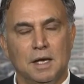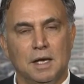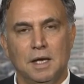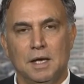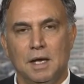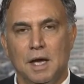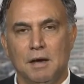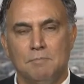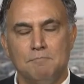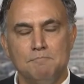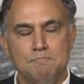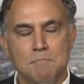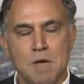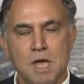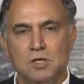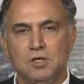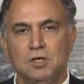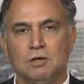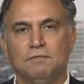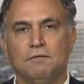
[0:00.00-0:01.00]
a, a,
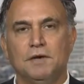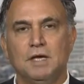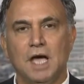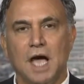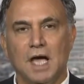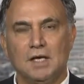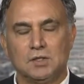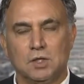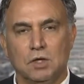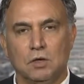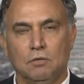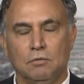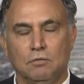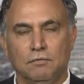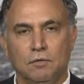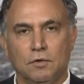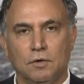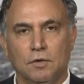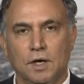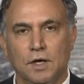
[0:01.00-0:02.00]
major fiasco
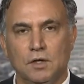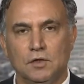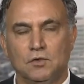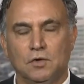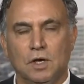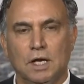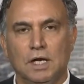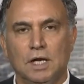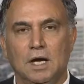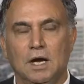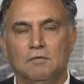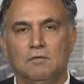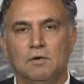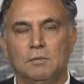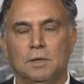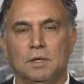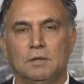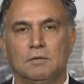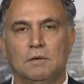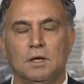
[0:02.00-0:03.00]
for the Israeli
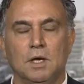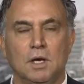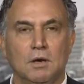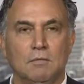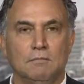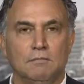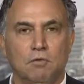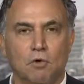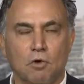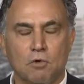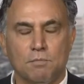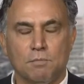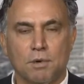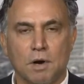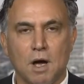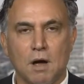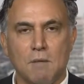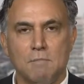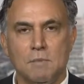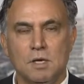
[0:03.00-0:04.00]
government, for
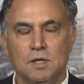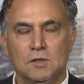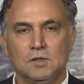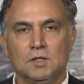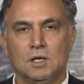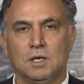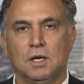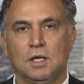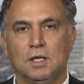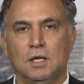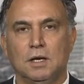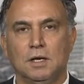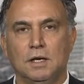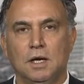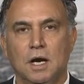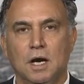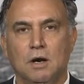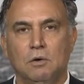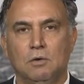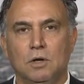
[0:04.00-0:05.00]
Prime Minister
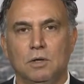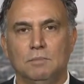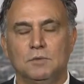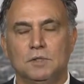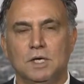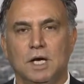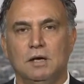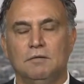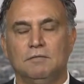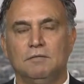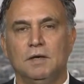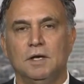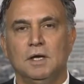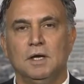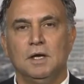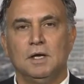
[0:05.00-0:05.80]
Netanyahu himself,